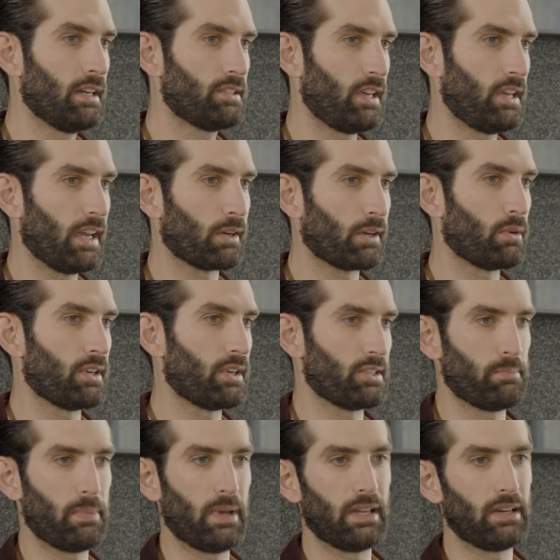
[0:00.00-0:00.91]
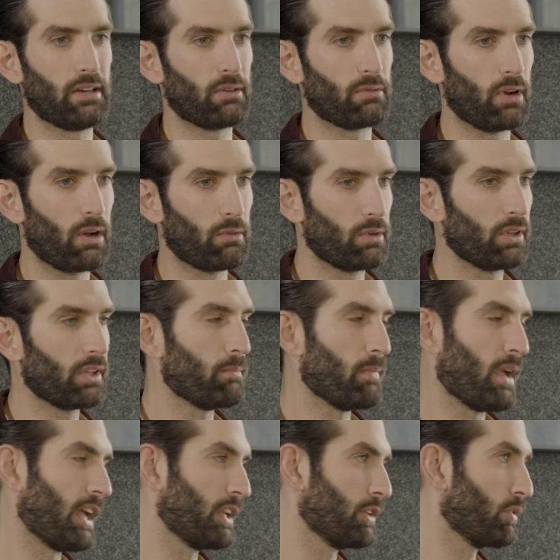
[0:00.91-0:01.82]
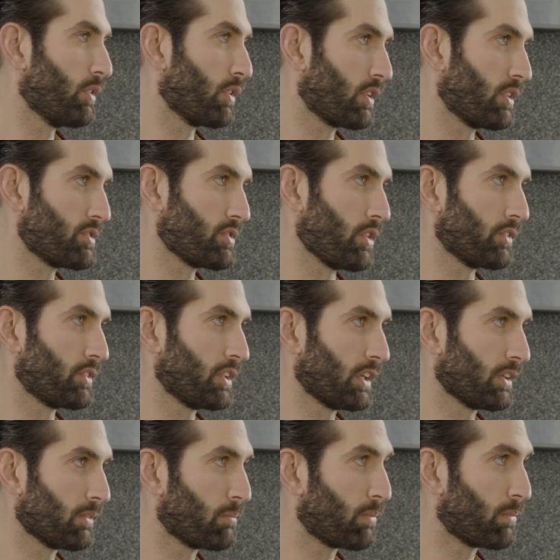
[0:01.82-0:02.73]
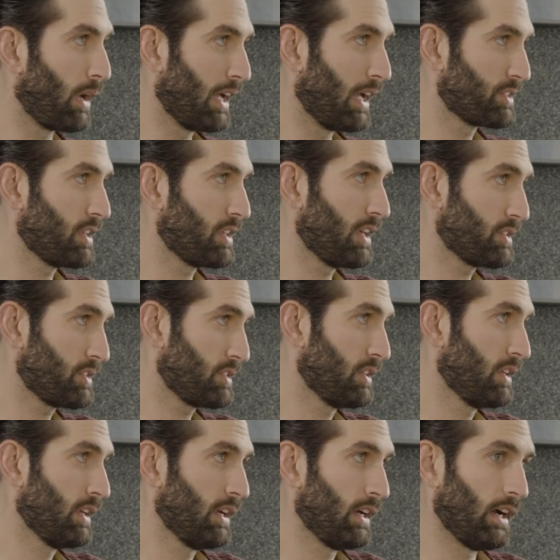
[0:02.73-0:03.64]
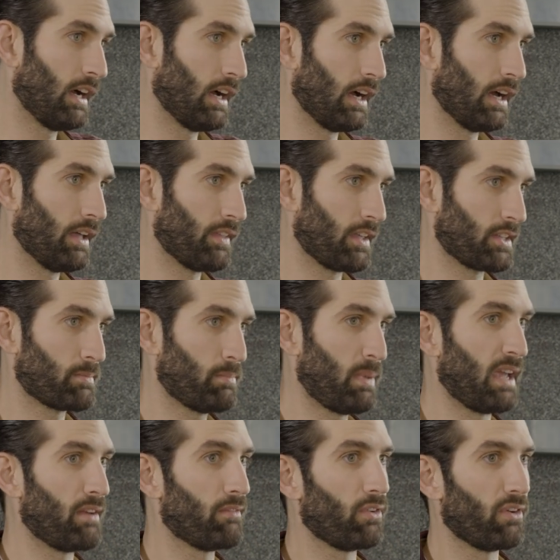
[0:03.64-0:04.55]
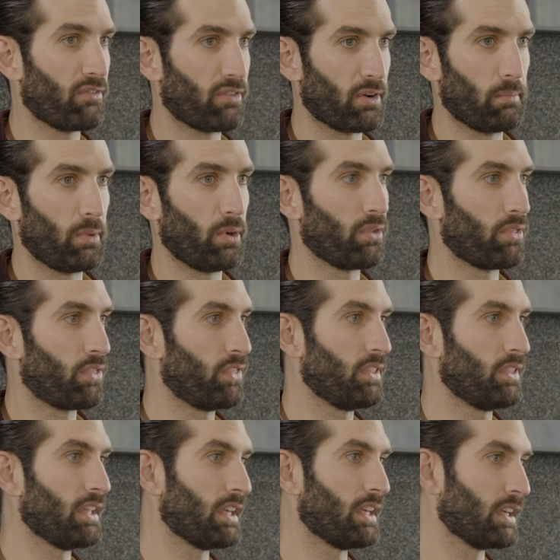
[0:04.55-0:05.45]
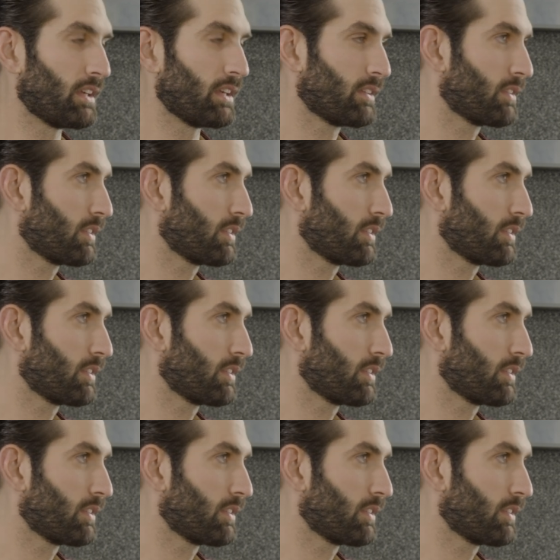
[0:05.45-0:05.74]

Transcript: take what has been a really manual consulting process that's painful for both the